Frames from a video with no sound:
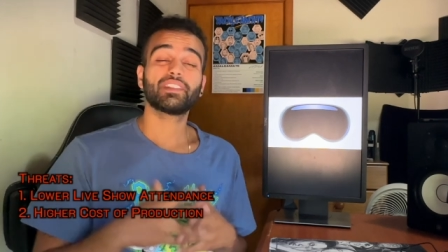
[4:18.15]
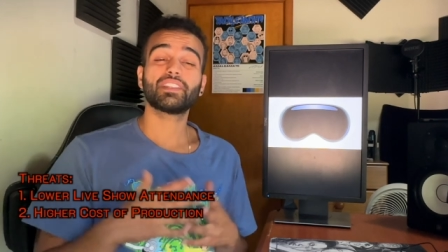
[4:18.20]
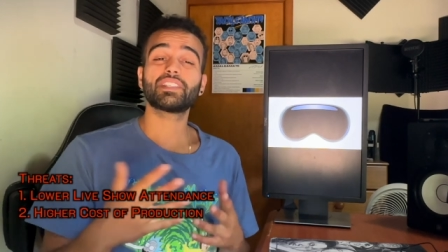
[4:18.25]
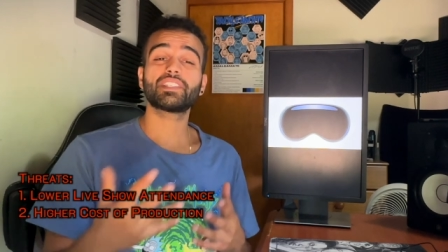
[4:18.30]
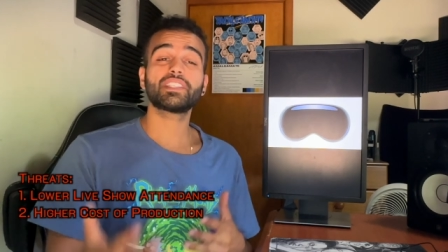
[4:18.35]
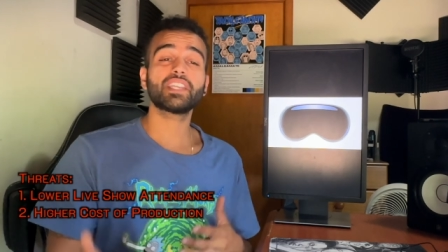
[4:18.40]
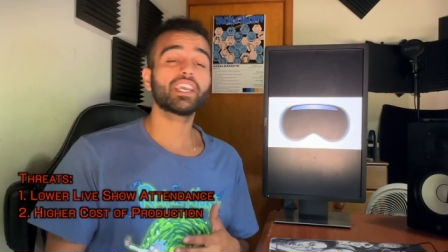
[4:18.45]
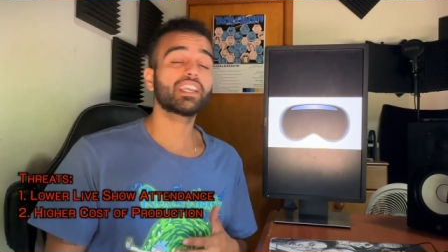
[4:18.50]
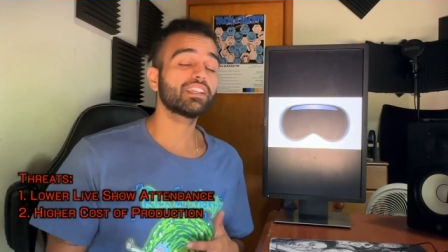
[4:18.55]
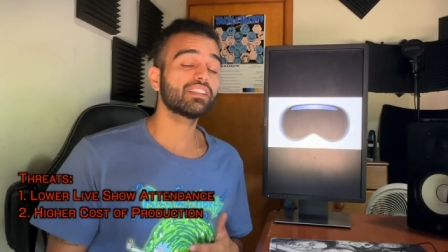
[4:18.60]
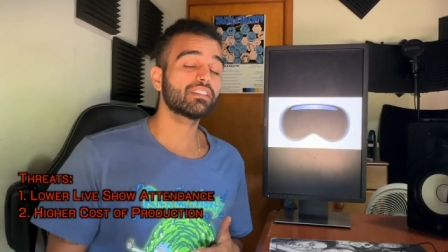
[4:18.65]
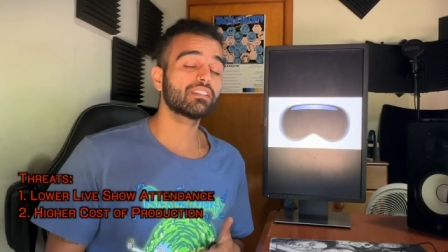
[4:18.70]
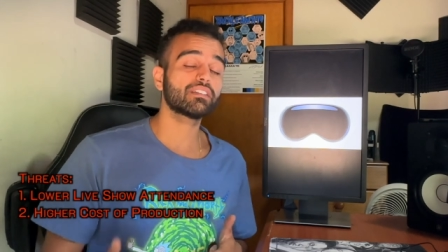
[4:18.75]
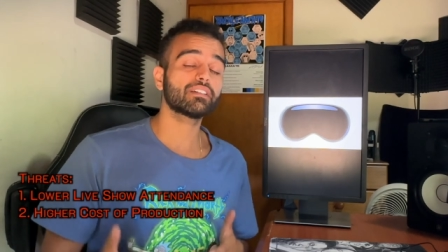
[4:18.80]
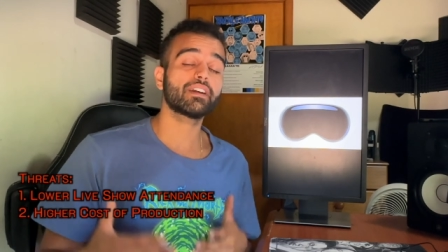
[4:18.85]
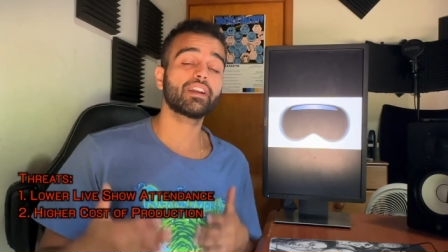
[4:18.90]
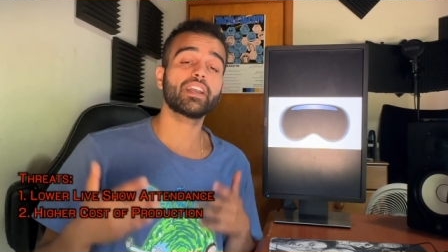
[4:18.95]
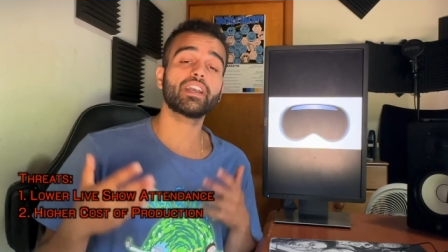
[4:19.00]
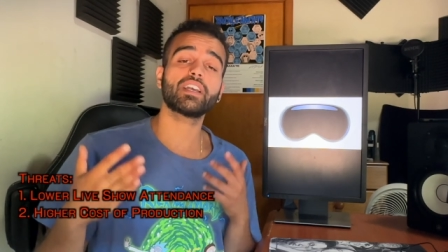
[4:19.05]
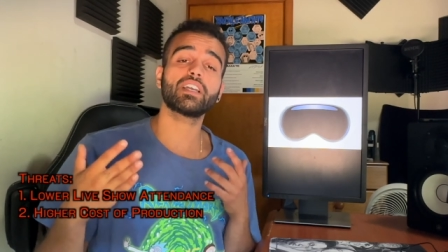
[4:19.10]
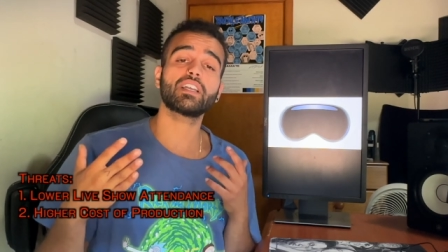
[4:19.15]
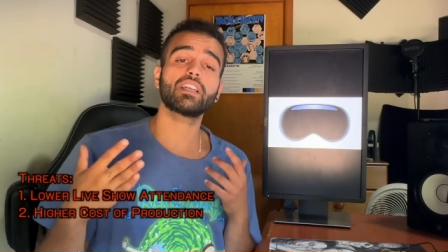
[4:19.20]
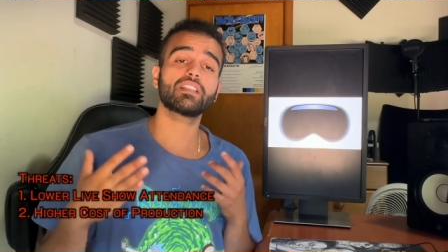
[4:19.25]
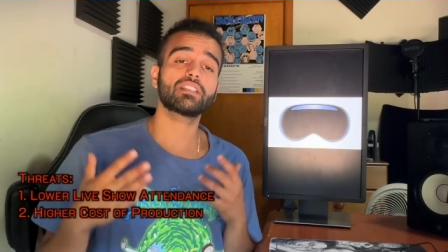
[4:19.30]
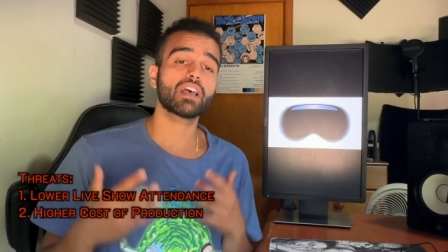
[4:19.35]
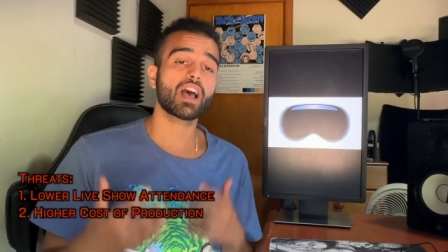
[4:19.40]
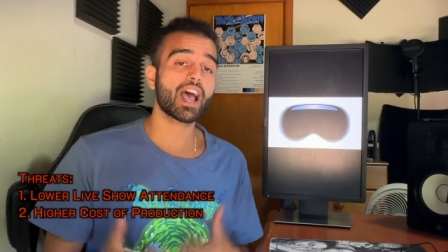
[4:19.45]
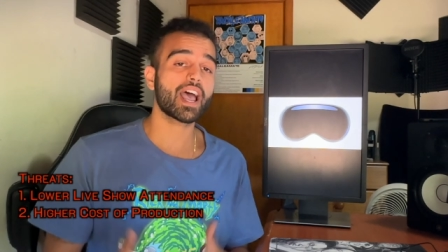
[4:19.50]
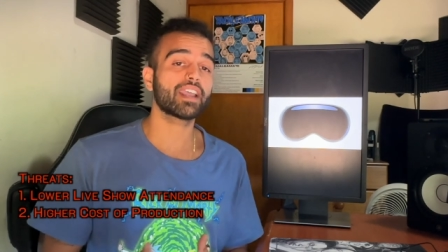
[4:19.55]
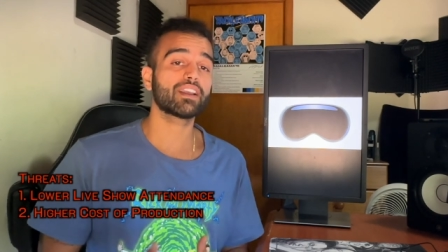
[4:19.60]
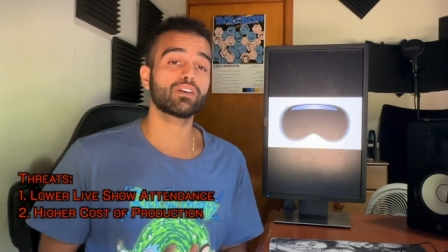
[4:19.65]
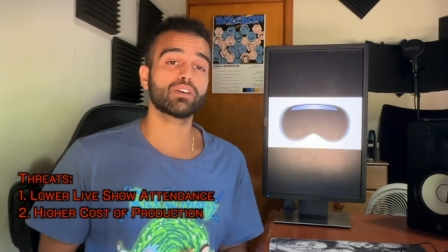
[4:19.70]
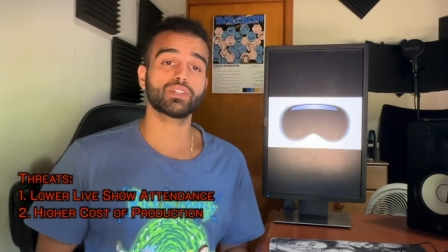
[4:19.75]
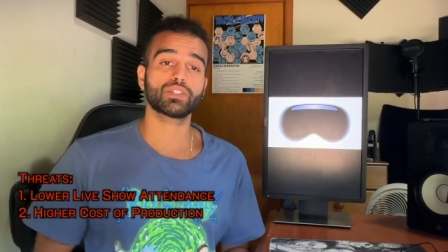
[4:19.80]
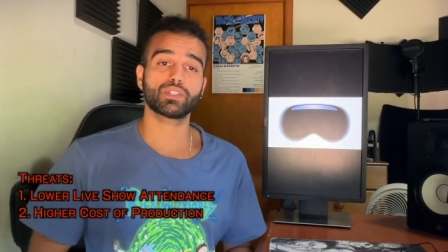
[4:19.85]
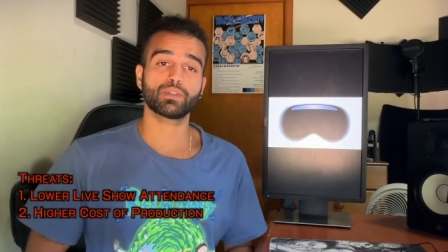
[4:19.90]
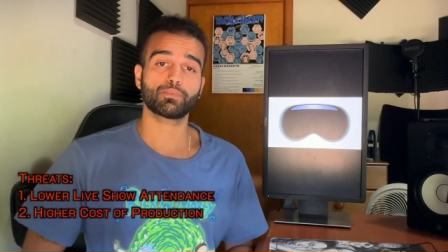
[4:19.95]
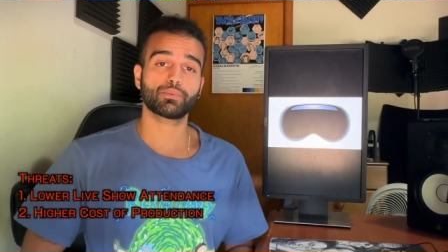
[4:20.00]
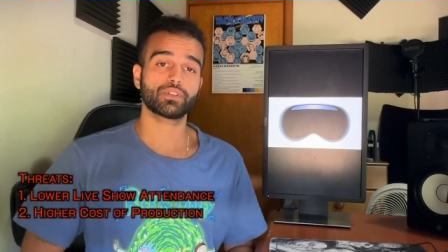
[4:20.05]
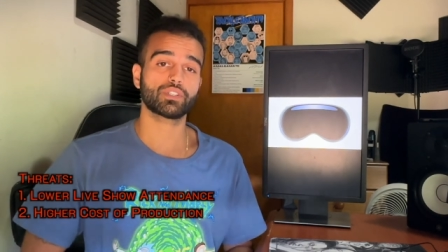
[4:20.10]
The second threat is higher
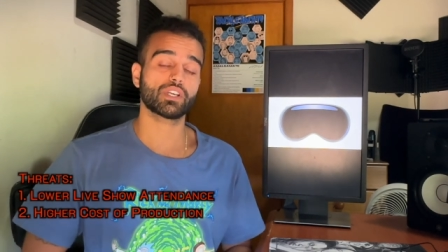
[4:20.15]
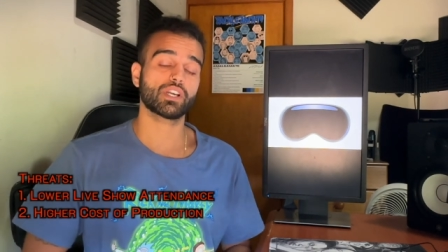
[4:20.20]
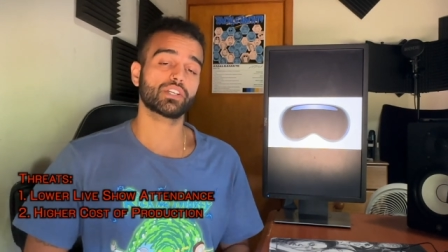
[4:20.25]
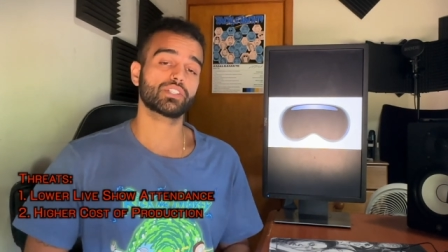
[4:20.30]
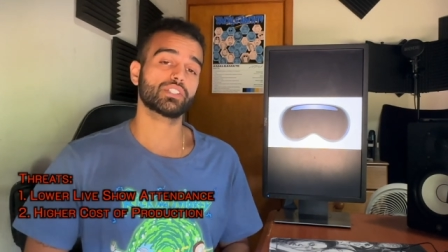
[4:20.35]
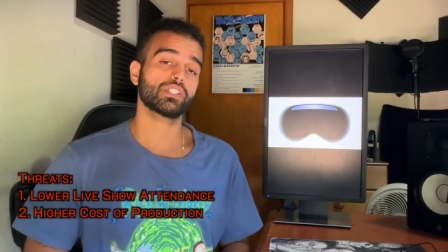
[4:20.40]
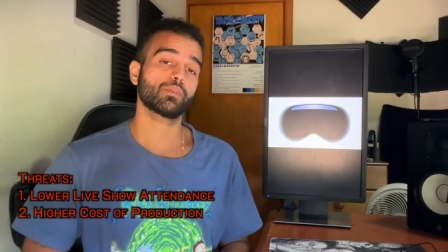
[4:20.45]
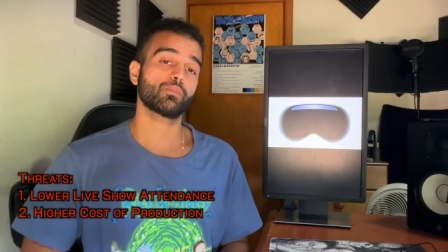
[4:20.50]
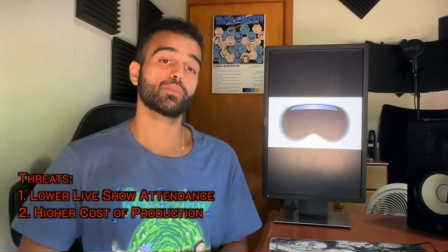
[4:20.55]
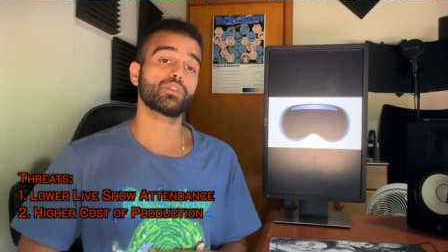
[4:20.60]
cost of production.